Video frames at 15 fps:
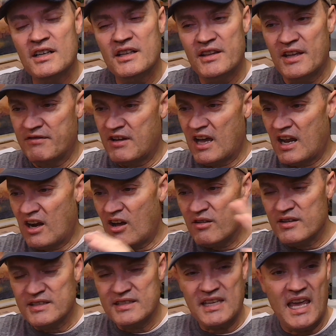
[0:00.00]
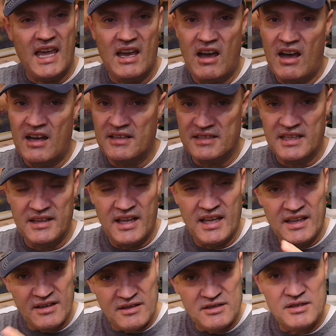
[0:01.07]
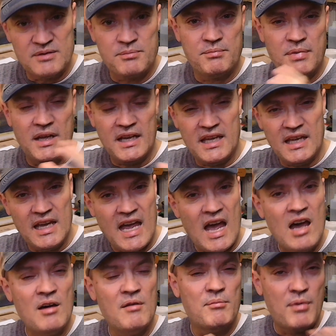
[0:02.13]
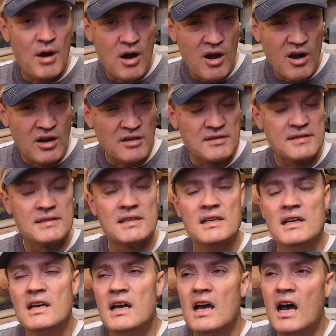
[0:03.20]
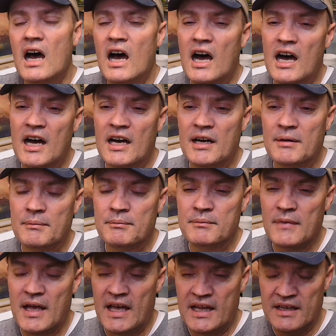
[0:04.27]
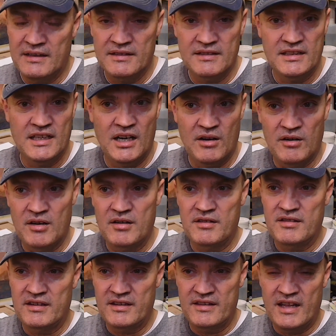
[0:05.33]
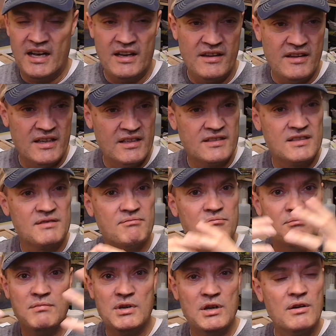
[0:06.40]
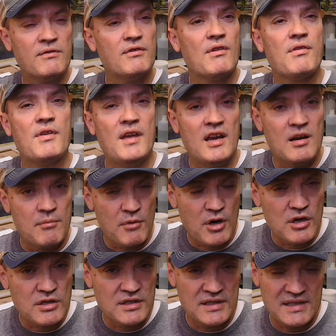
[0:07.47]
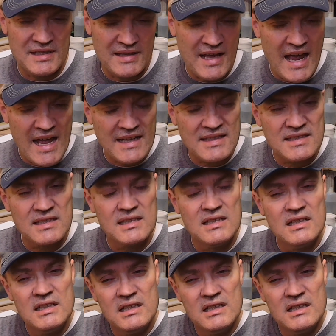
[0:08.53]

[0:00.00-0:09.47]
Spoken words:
they've got all this chaos, and then they're just picking out parts, and then this beautiful thing emerges, and that's